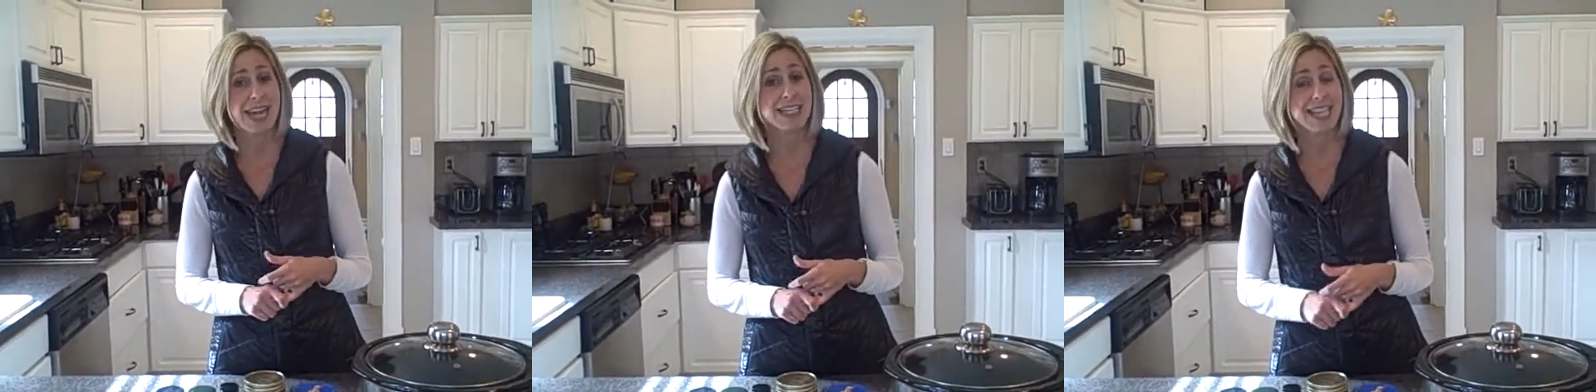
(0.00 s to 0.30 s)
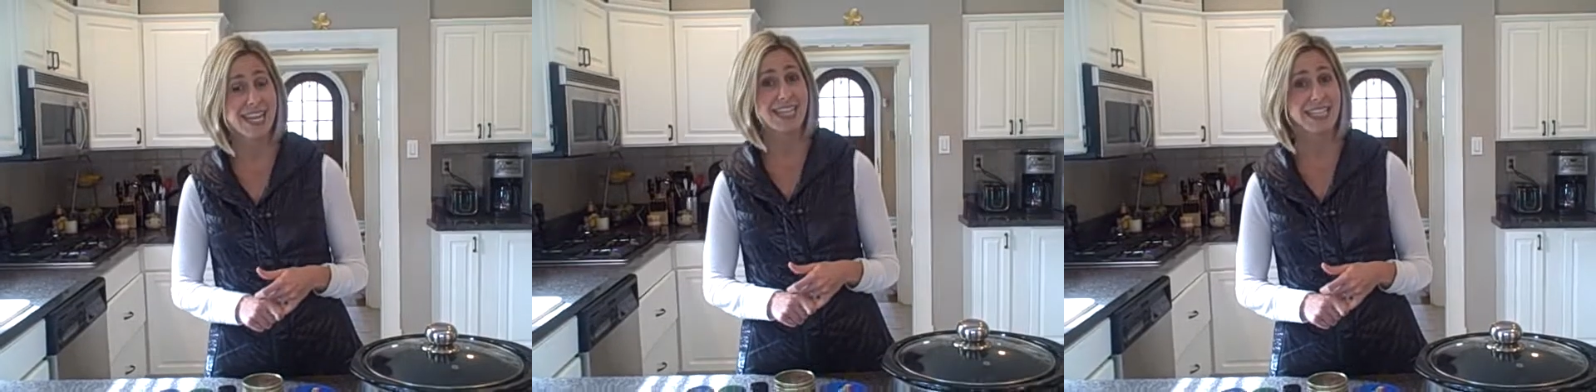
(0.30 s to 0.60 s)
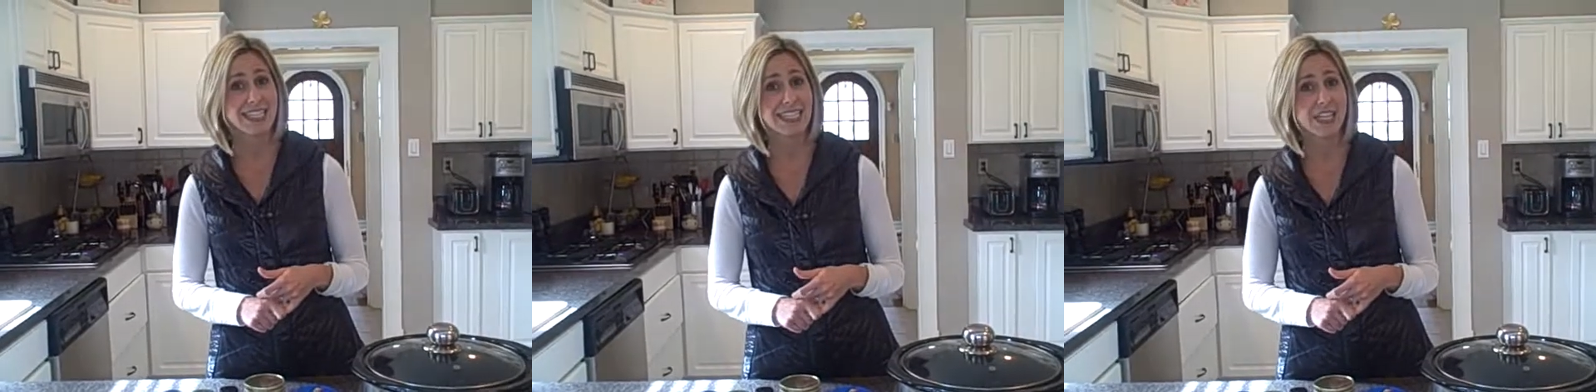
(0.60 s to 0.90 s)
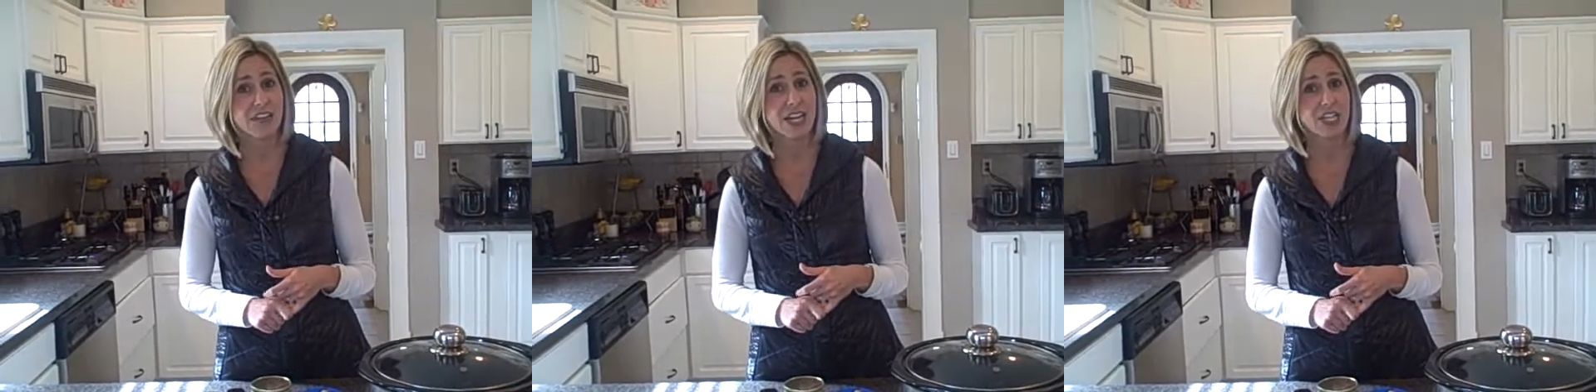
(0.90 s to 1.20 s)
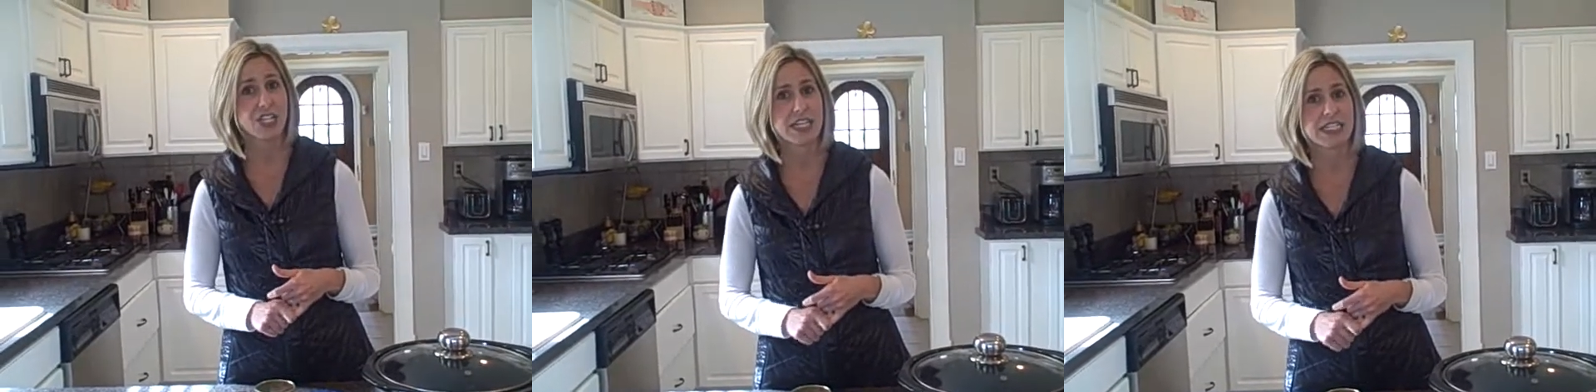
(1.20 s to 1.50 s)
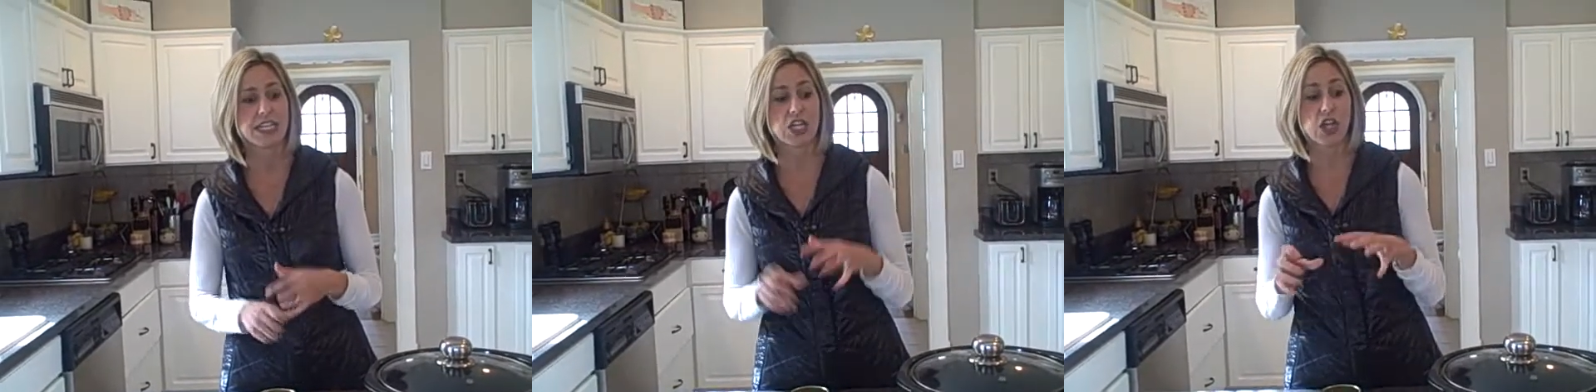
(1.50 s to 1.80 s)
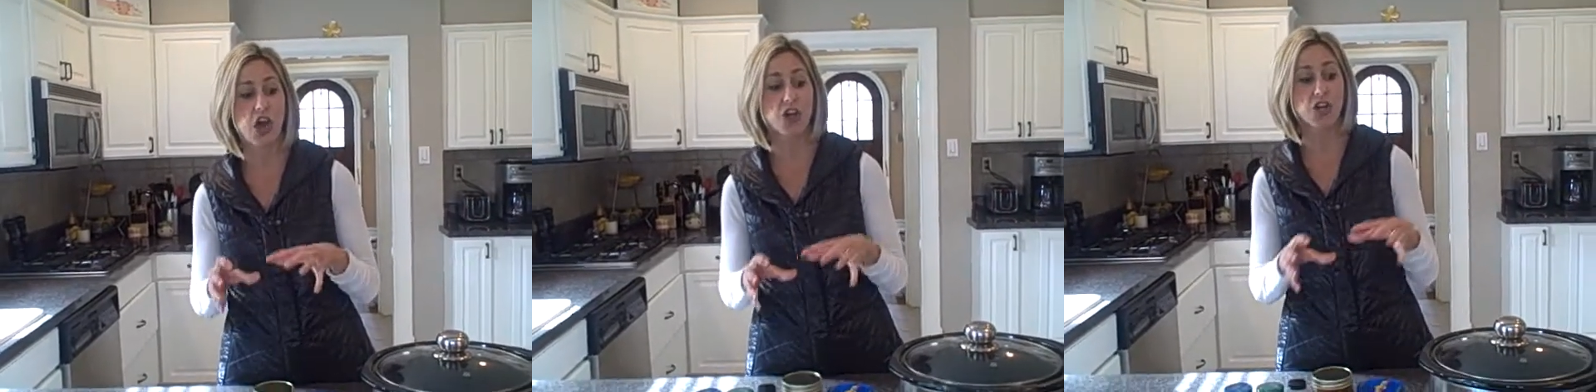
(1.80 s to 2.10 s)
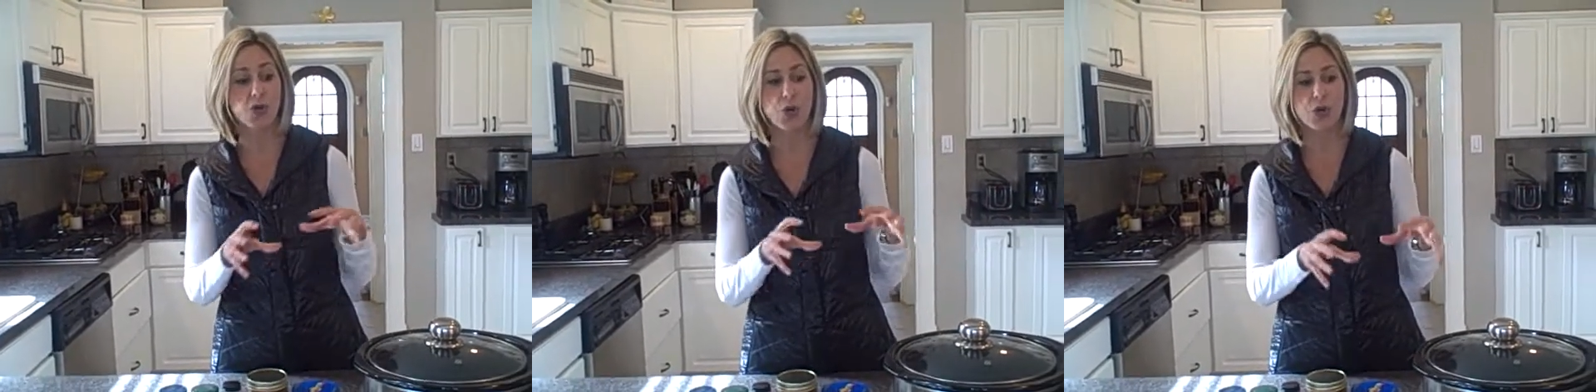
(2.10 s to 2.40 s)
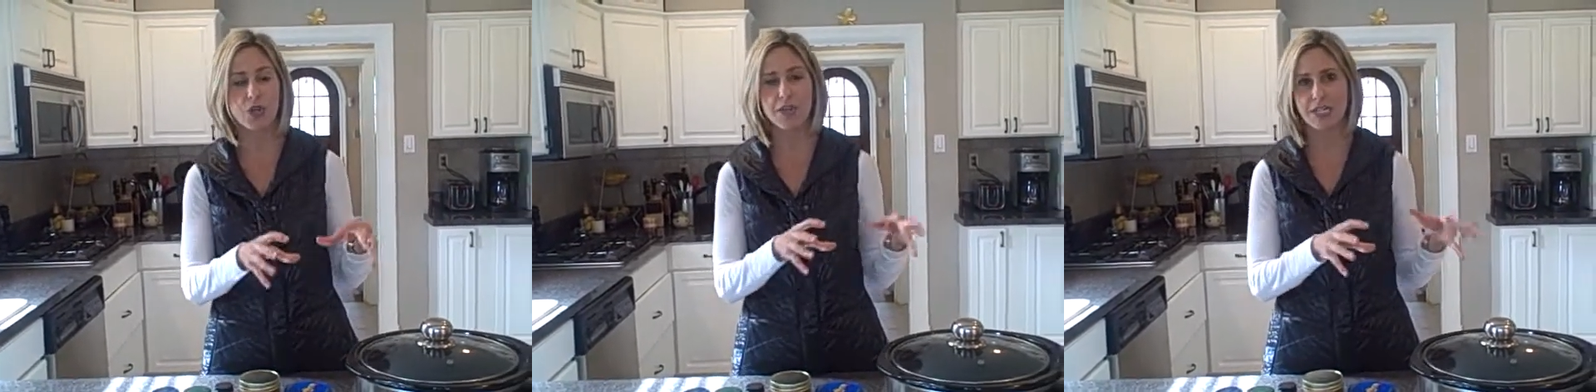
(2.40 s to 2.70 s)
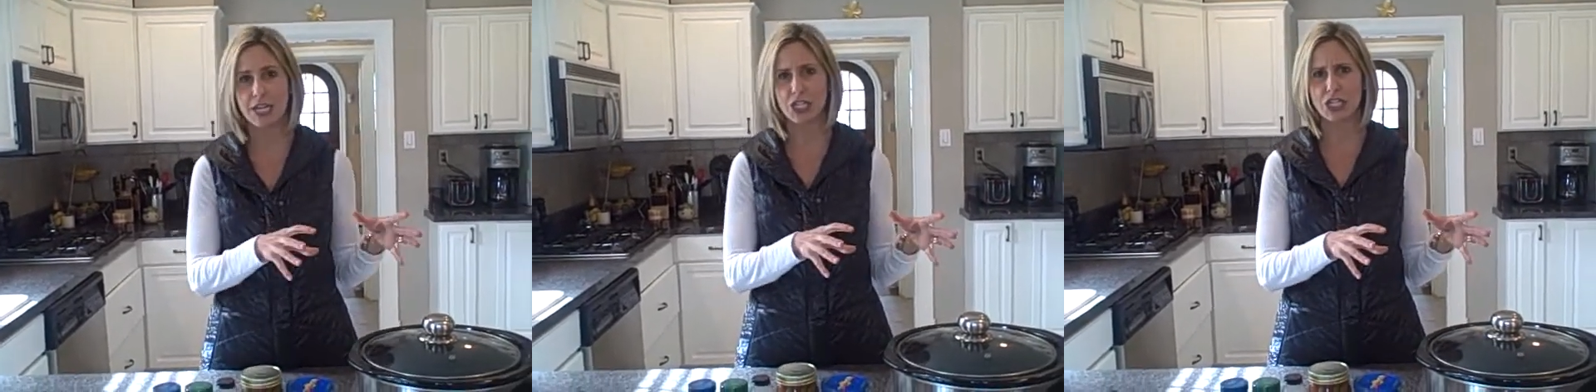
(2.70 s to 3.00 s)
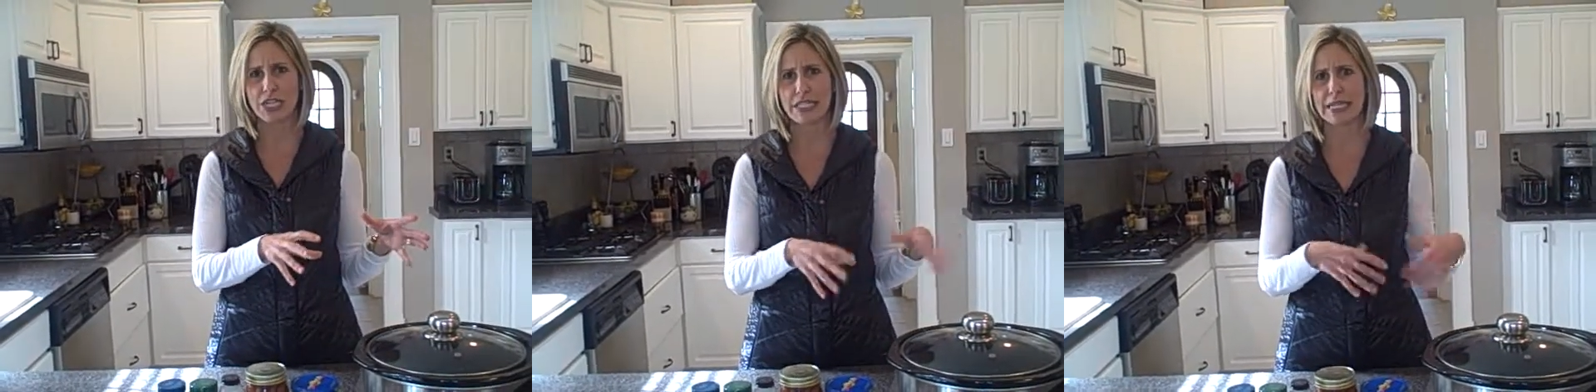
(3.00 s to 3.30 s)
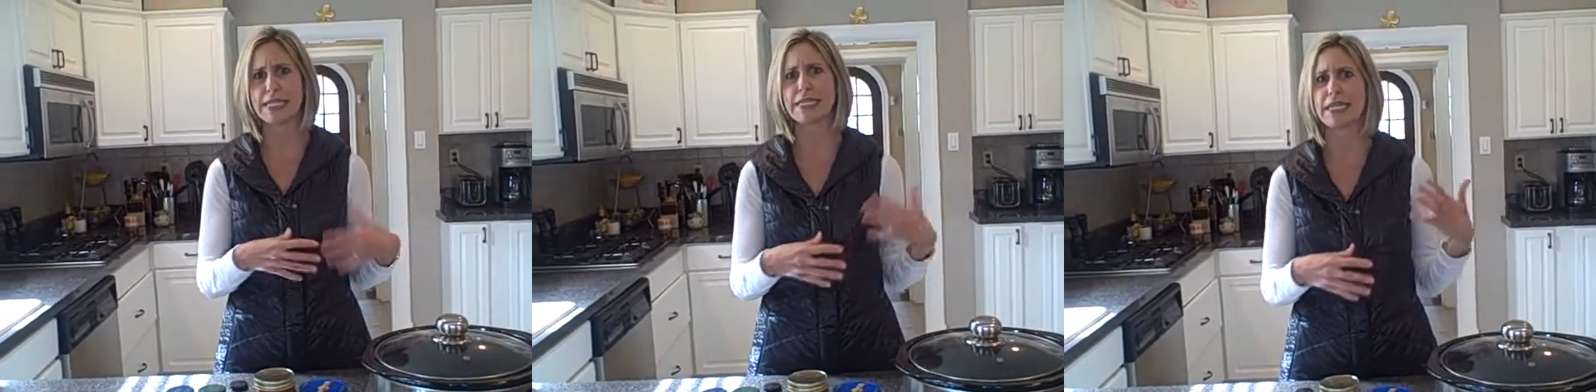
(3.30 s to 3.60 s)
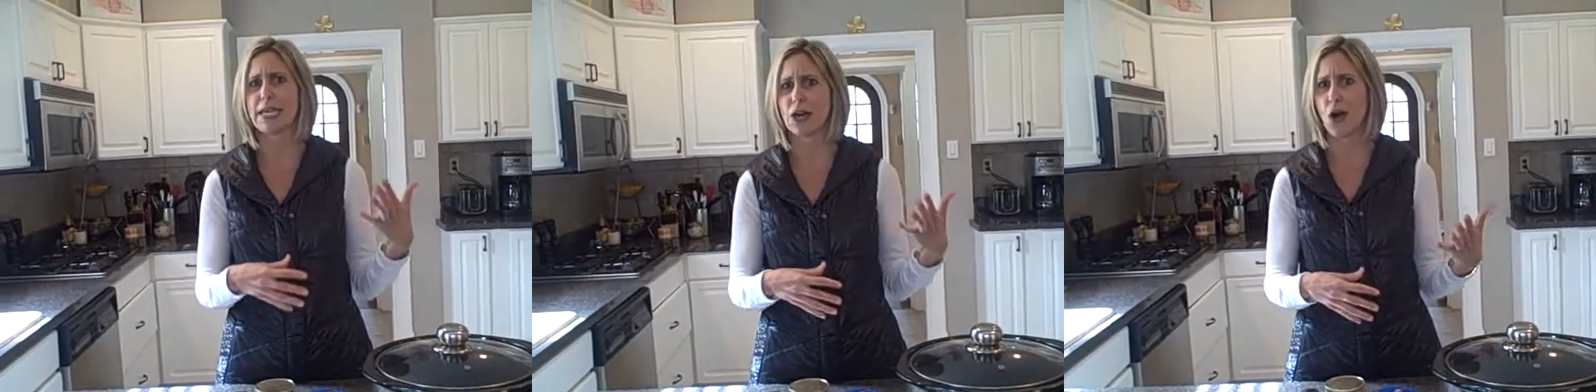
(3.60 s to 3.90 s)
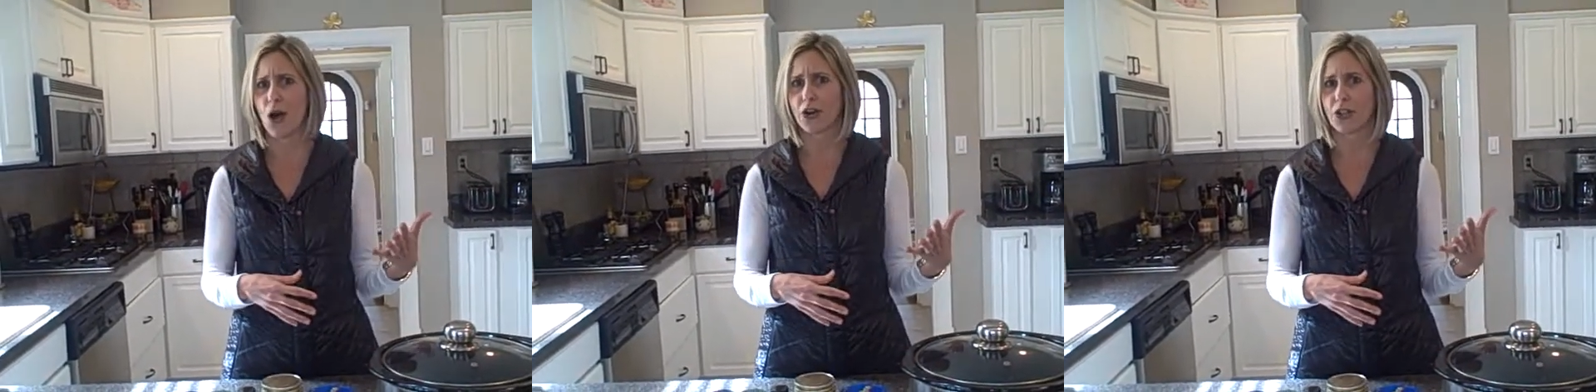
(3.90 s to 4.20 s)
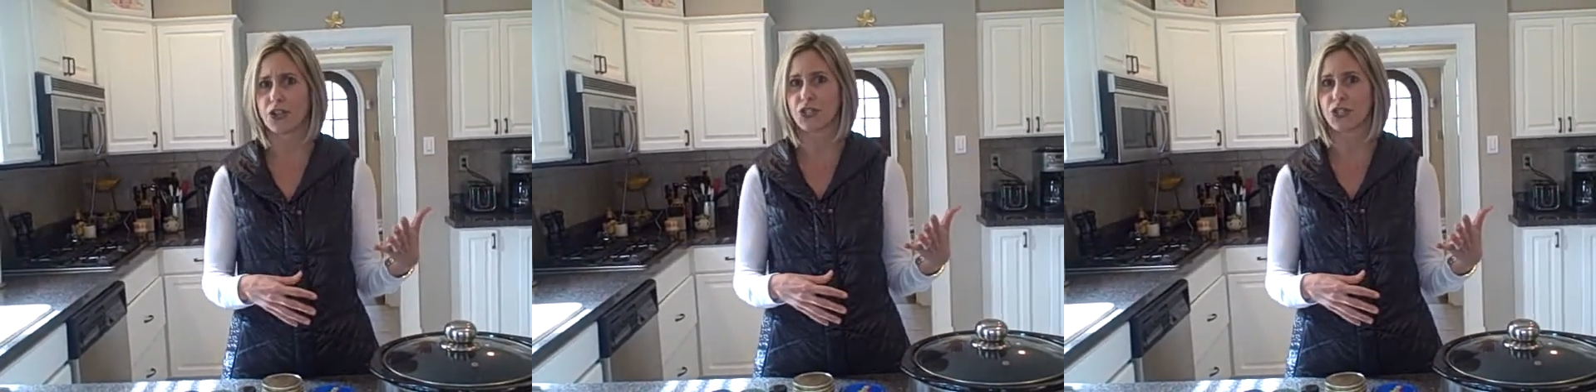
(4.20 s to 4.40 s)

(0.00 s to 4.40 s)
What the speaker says: take into consideration is that the longer you cook the dish, it tends to get hotter.